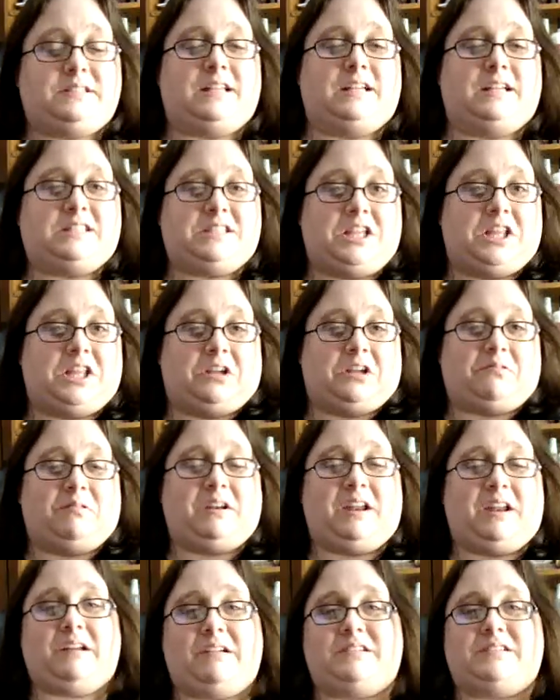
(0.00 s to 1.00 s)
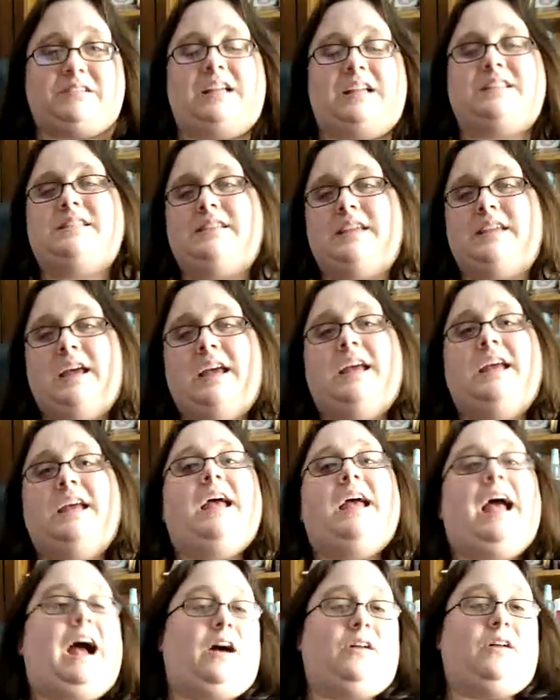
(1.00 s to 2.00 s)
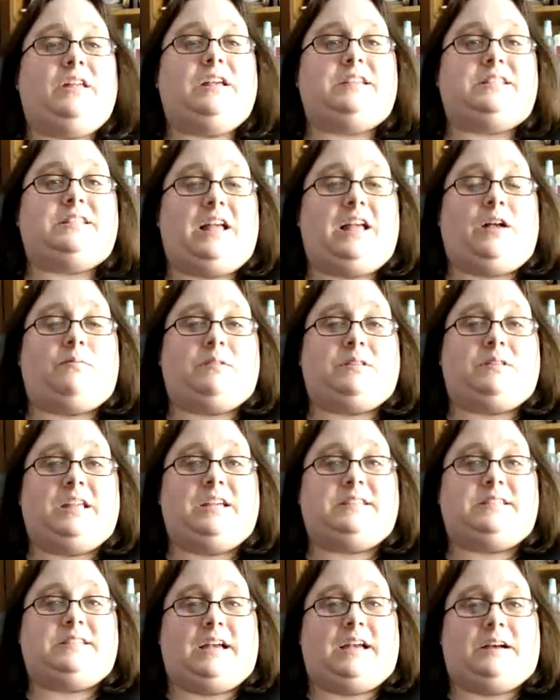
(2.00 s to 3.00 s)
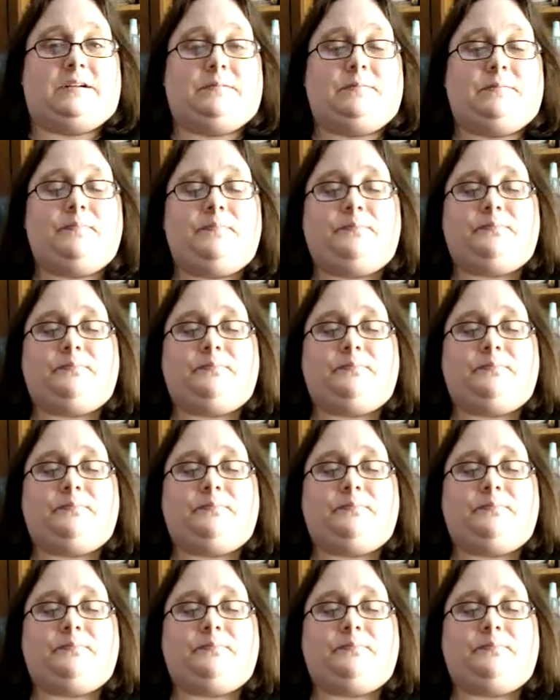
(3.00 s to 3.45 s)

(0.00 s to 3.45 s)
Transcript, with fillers: That's the liquidators. That's how they sell what they sell.